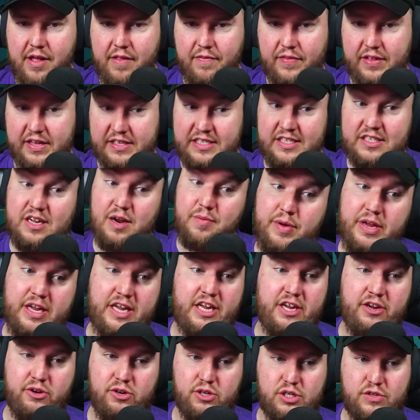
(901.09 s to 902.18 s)
This is going
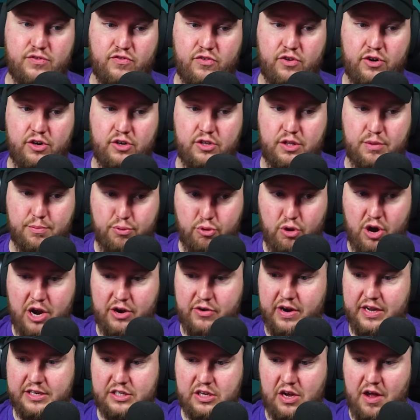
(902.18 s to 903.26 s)
huge for the
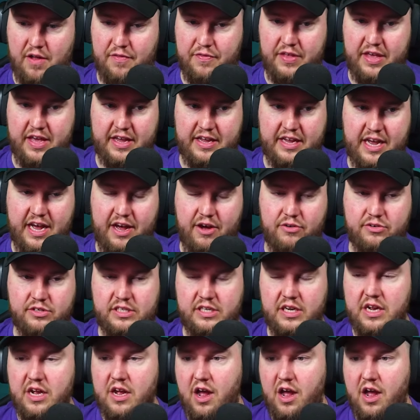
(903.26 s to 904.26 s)
progress on the account.